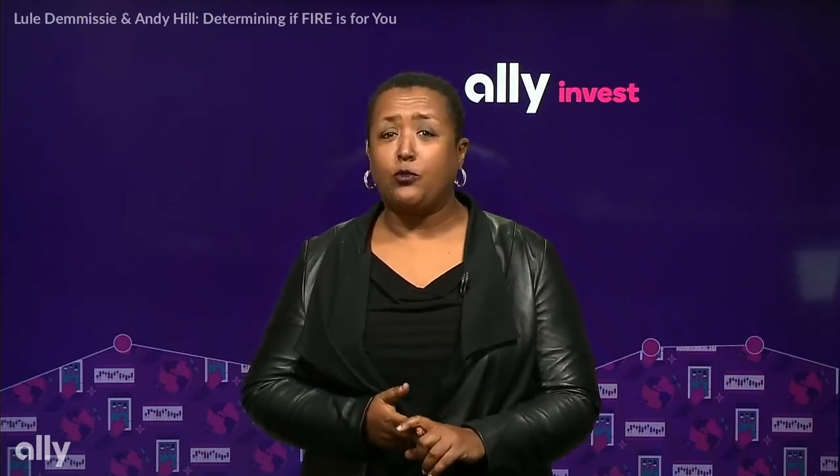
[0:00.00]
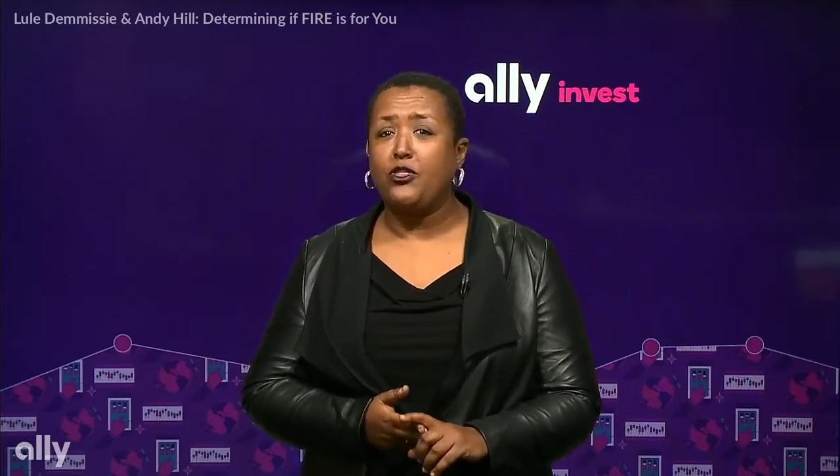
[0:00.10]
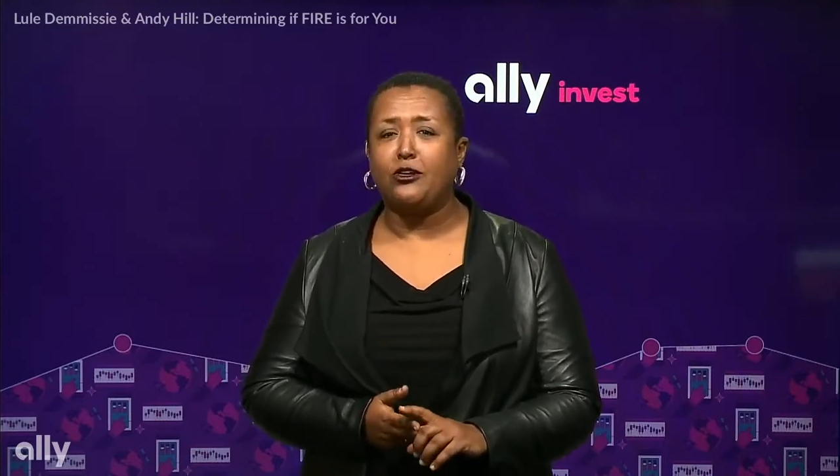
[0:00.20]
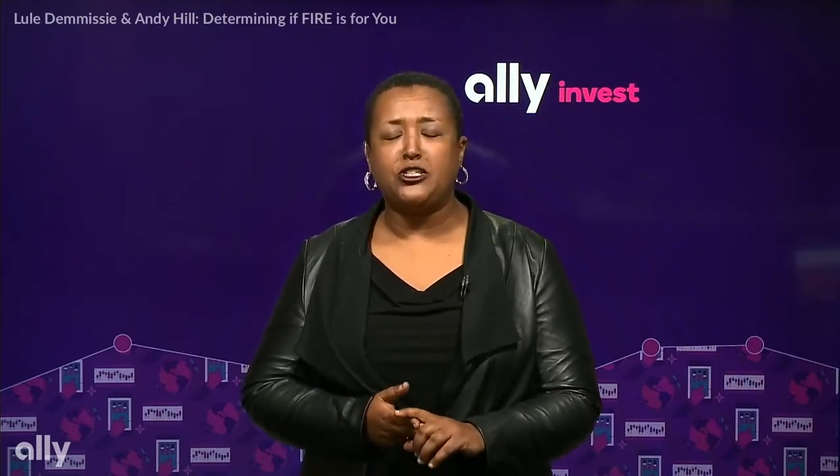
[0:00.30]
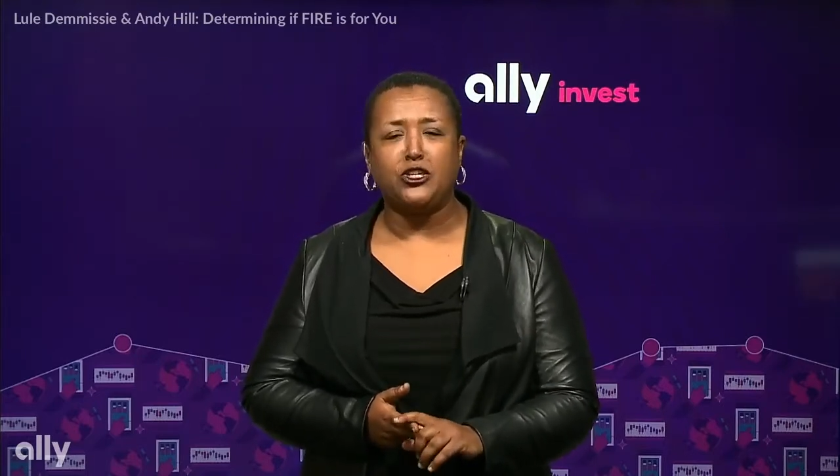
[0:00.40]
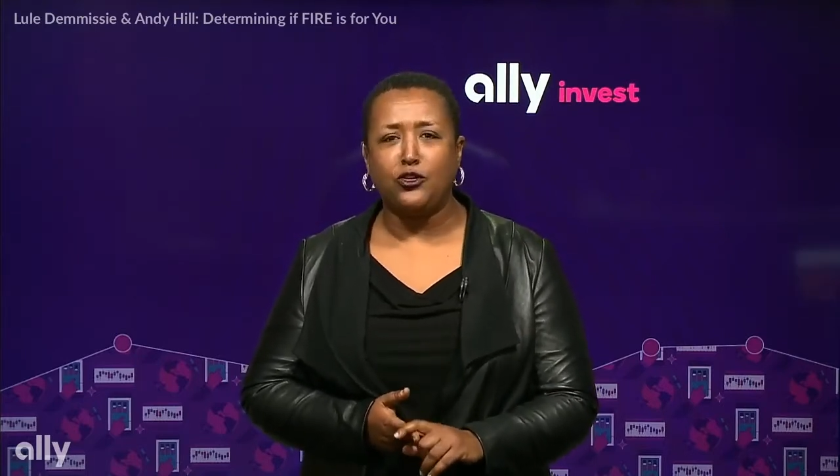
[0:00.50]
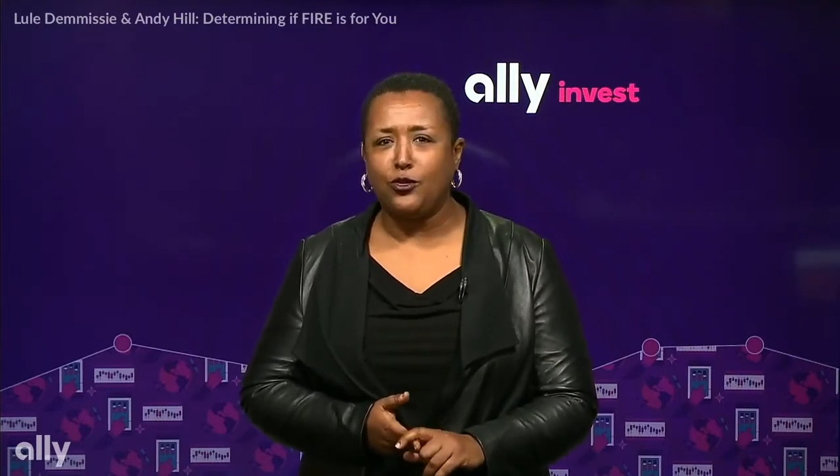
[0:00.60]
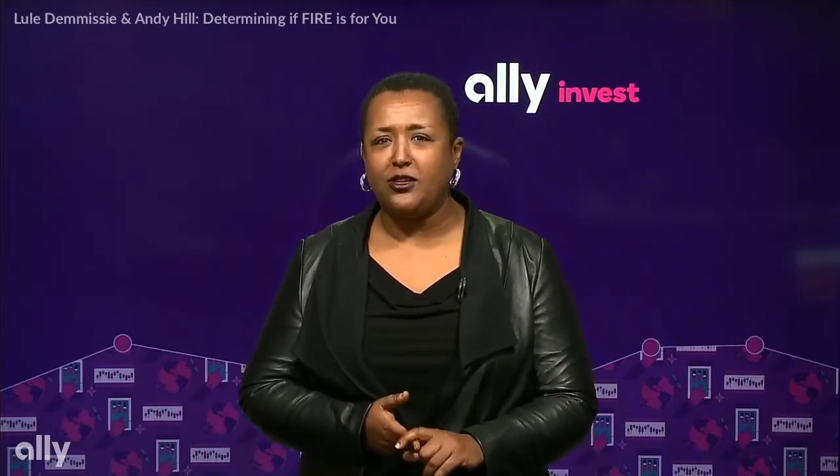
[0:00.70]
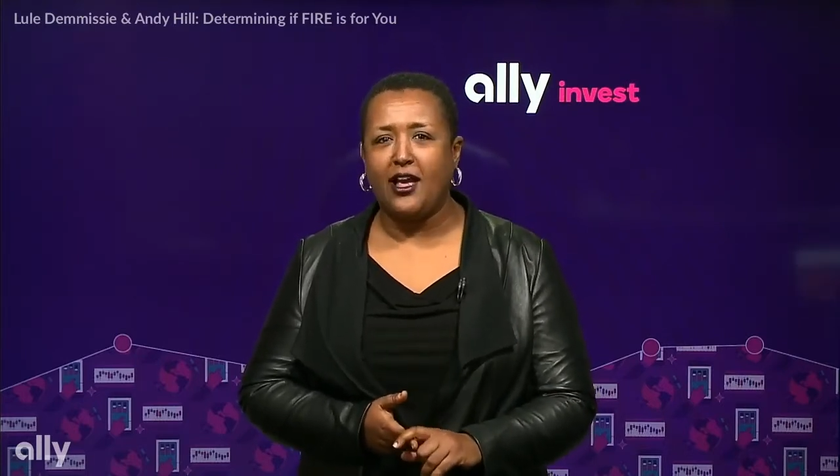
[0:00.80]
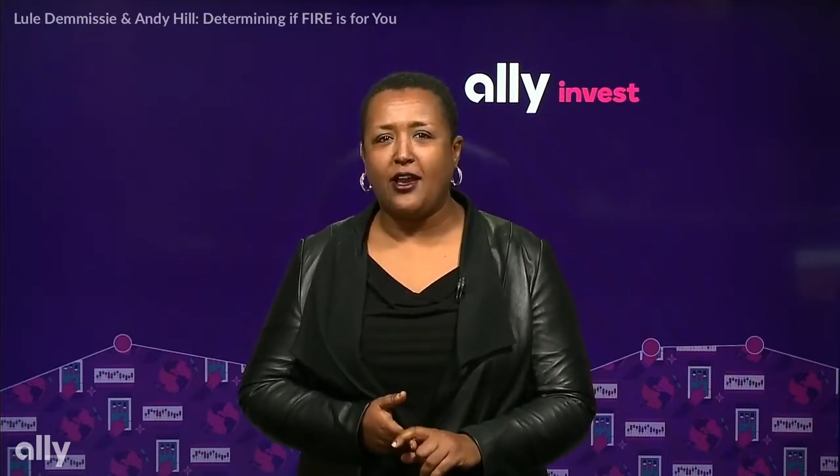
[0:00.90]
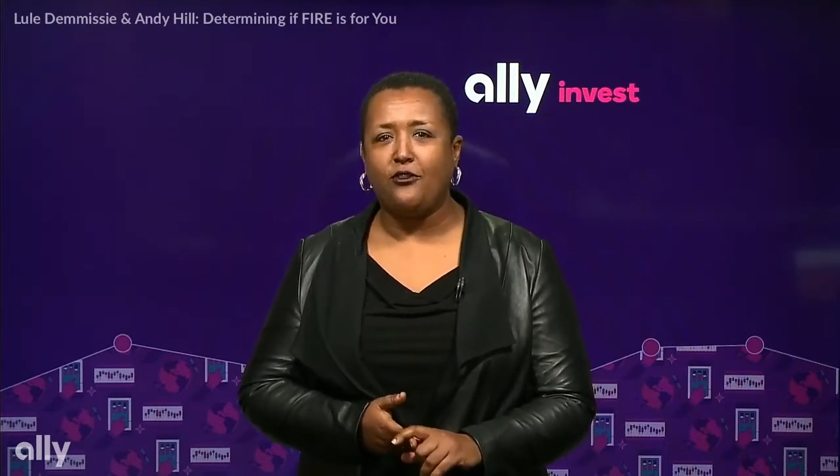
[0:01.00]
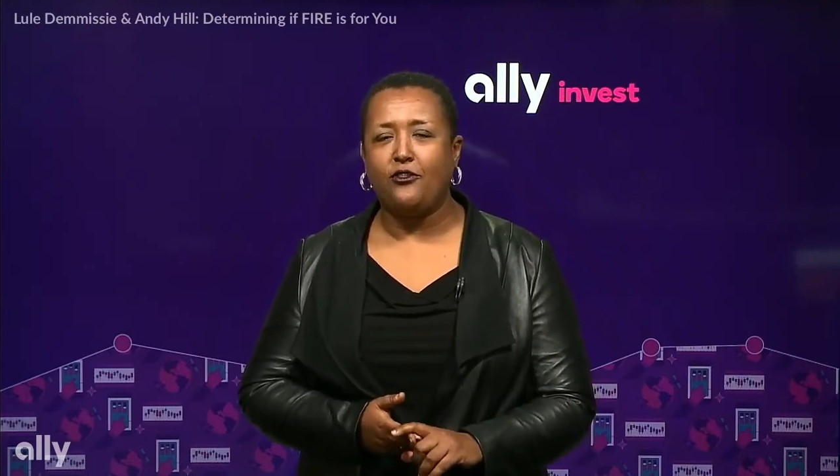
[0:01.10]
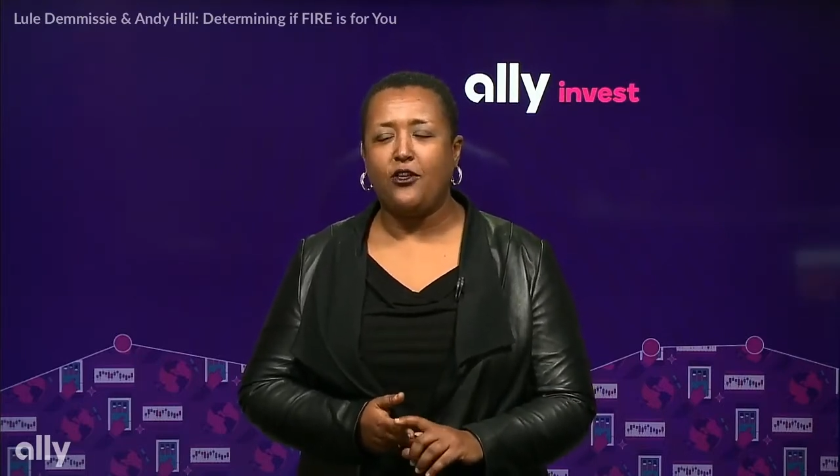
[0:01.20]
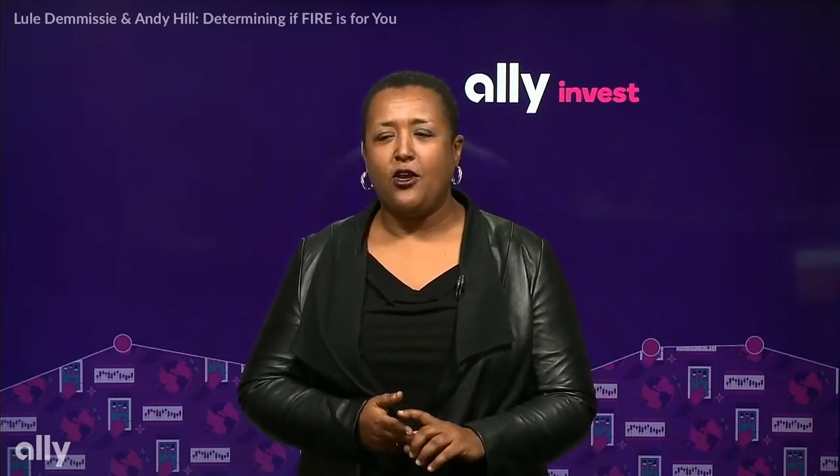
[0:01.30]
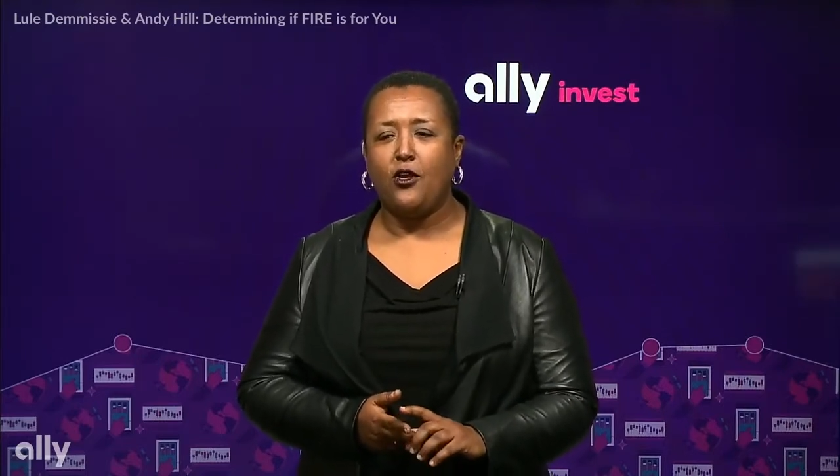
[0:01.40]
whether it's in your
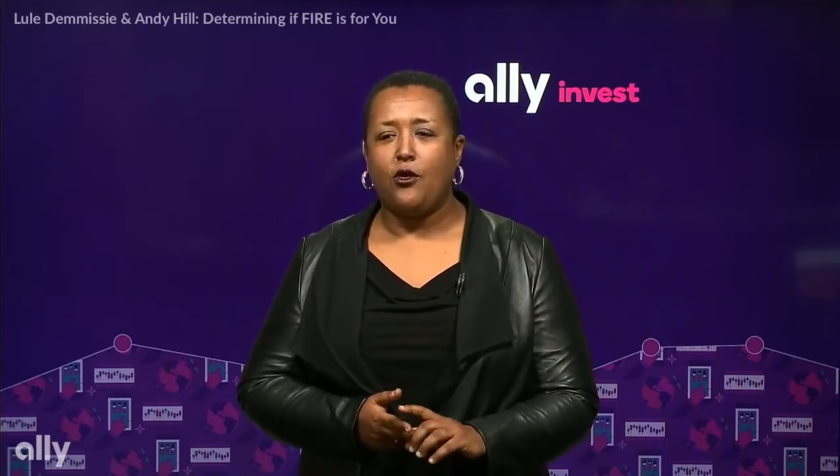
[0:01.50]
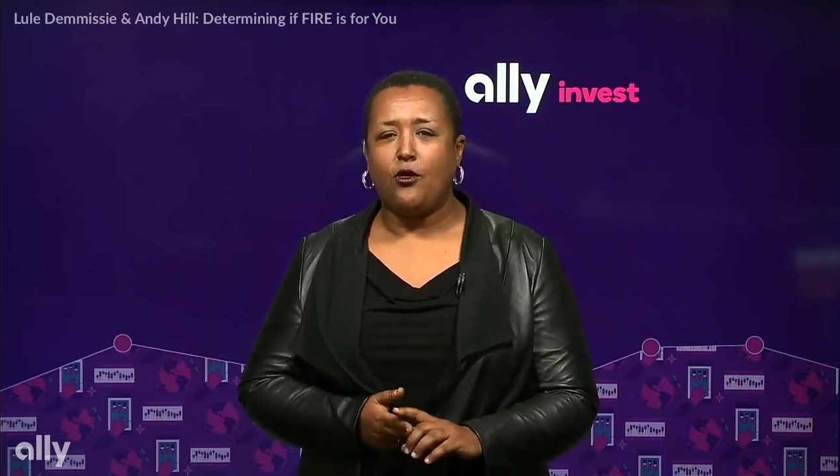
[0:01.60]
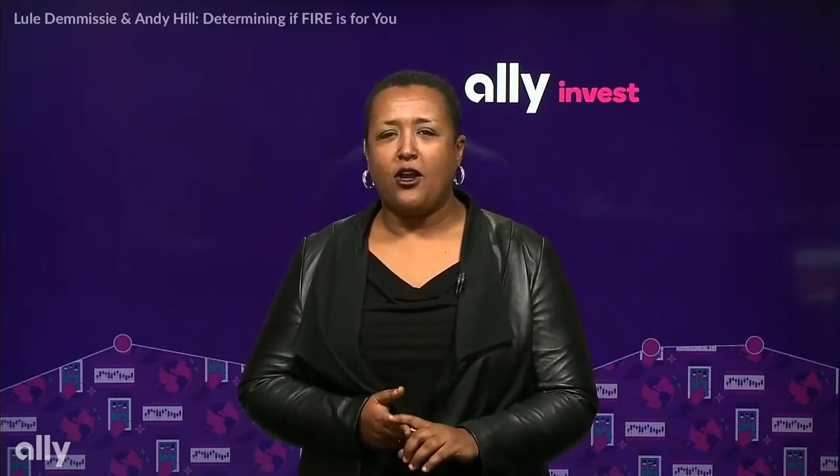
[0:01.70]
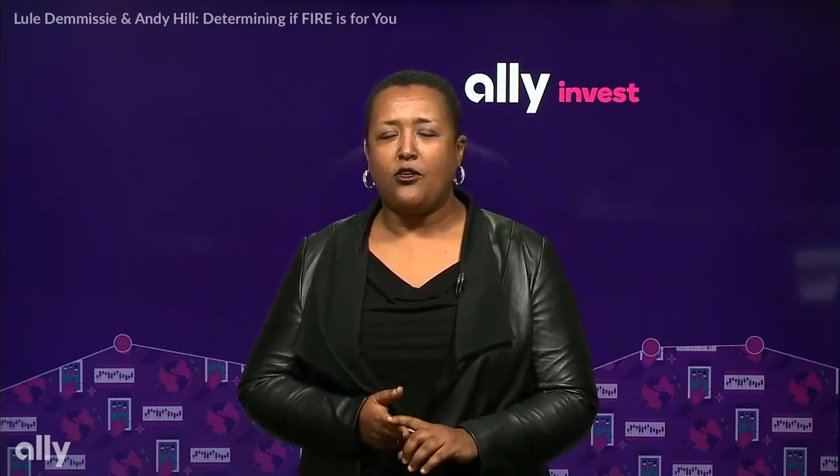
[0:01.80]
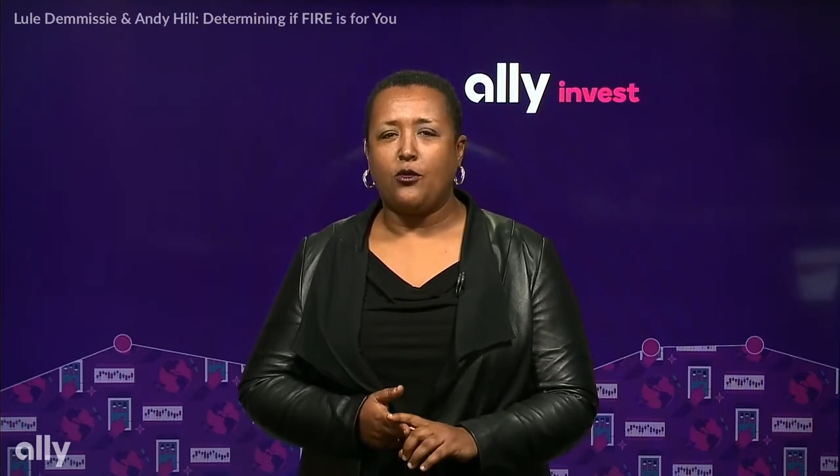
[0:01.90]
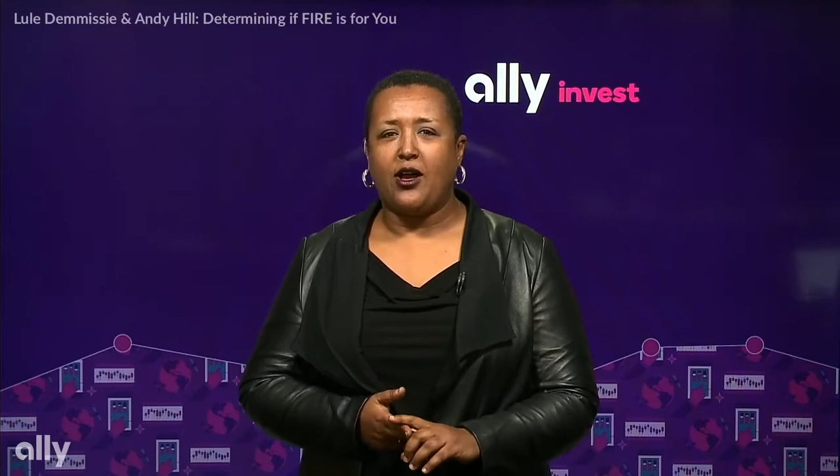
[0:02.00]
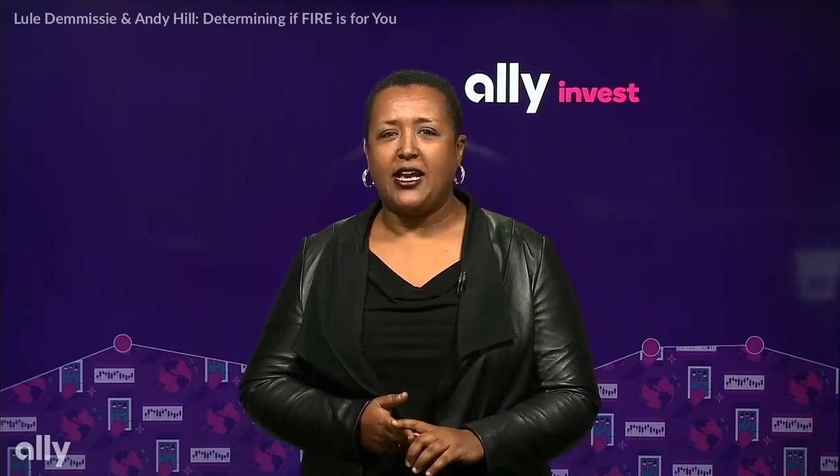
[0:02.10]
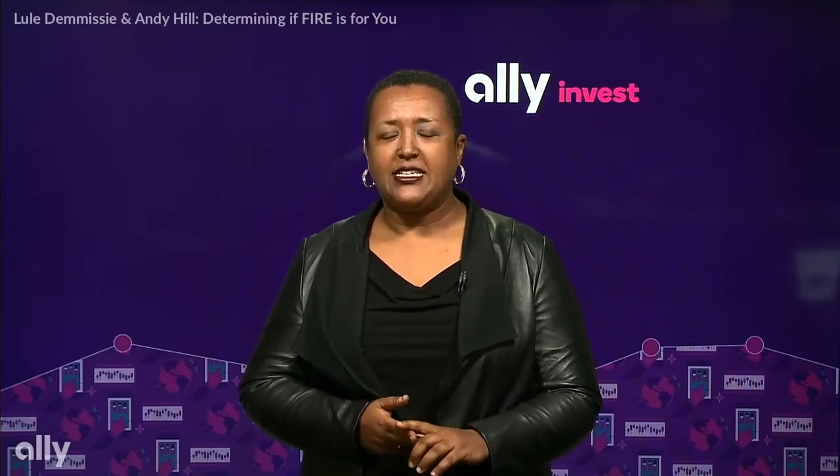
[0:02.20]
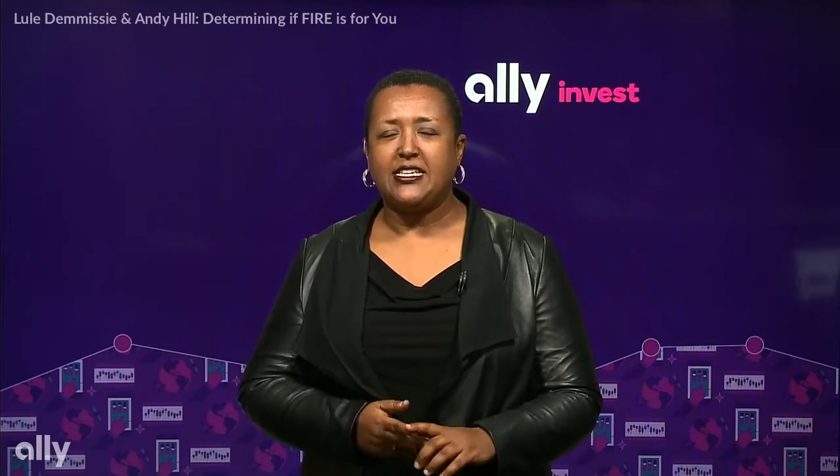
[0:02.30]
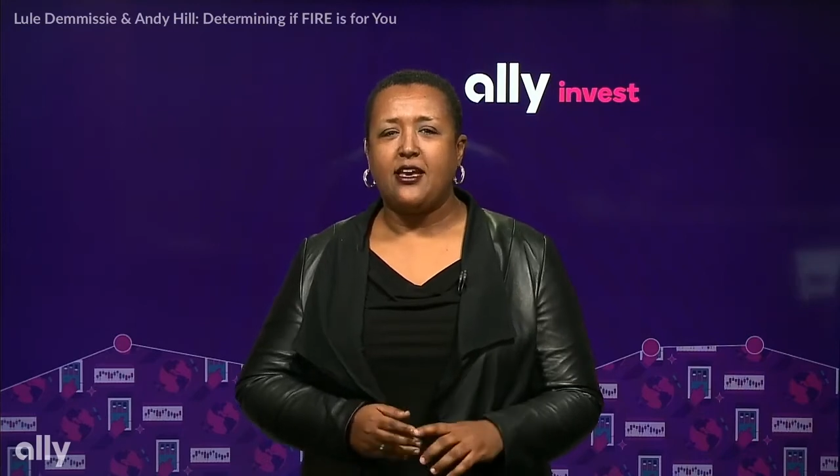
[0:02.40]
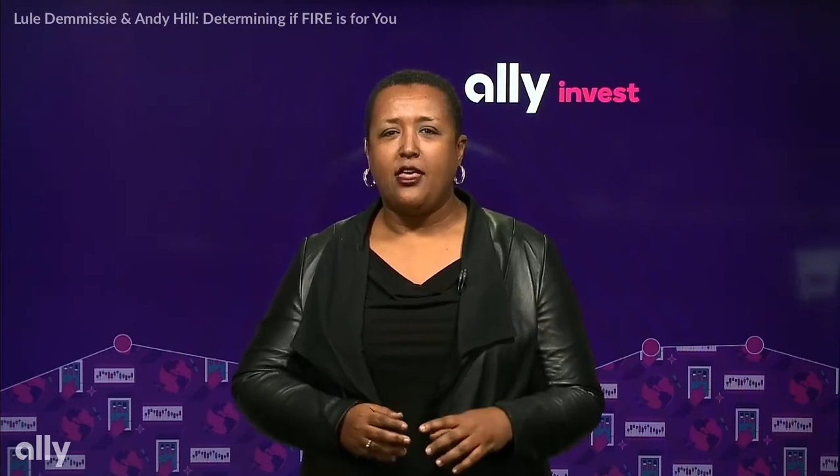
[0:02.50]
life or otherwise,